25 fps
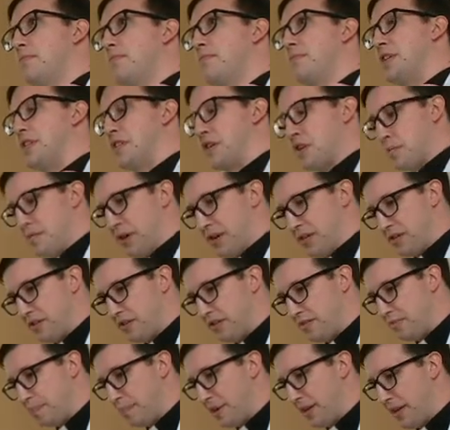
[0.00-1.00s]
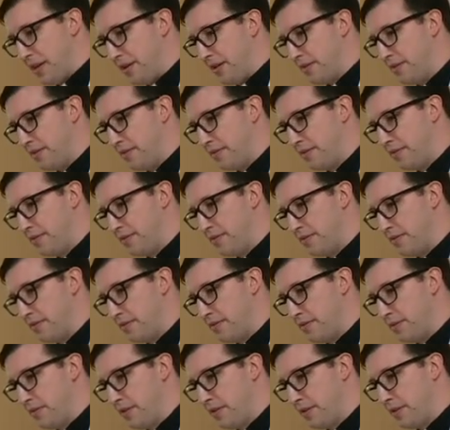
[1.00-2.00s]
that there must have been,
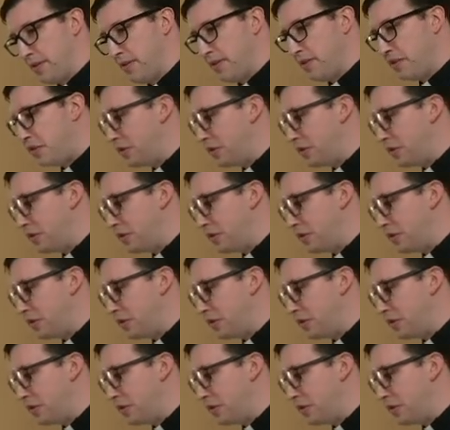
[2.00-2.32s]
the